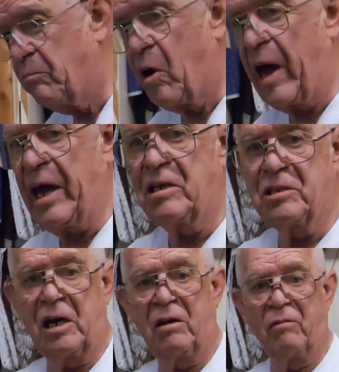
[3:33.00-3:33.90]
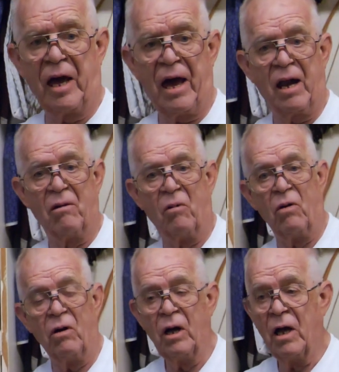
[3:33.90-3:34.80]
brains out of an animal